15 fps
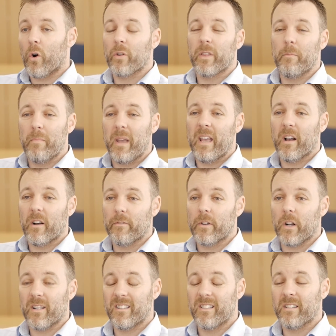or they may have
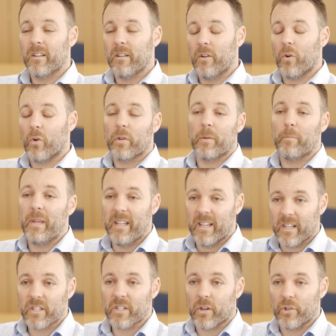had
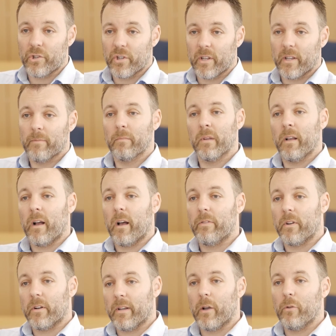orthopaedic surgery
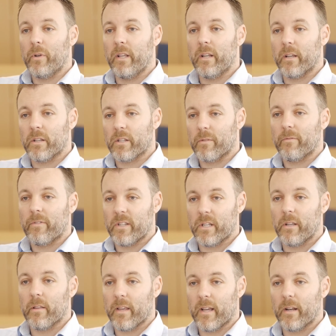and they're now needing some
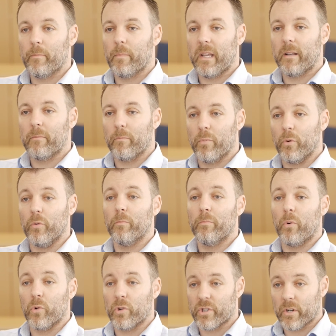physiotherapy
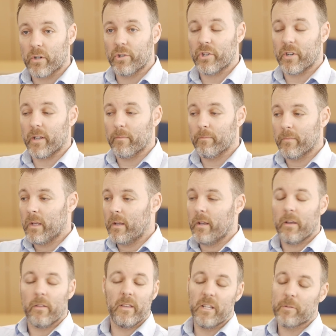input post-surgery.
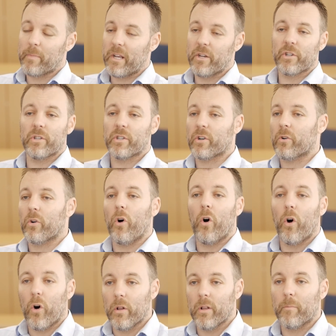These patients are
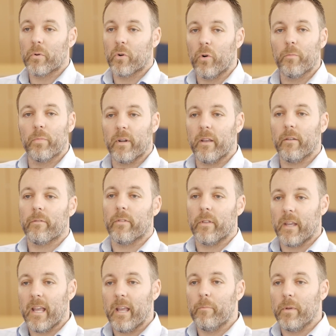all appropriate
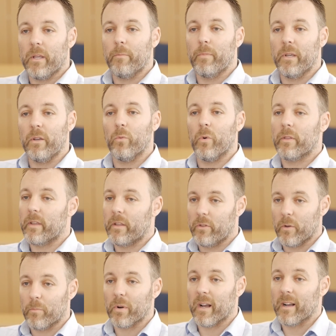for the APP
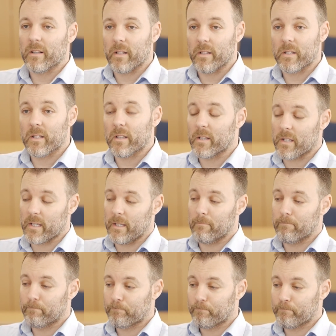within the practice to see.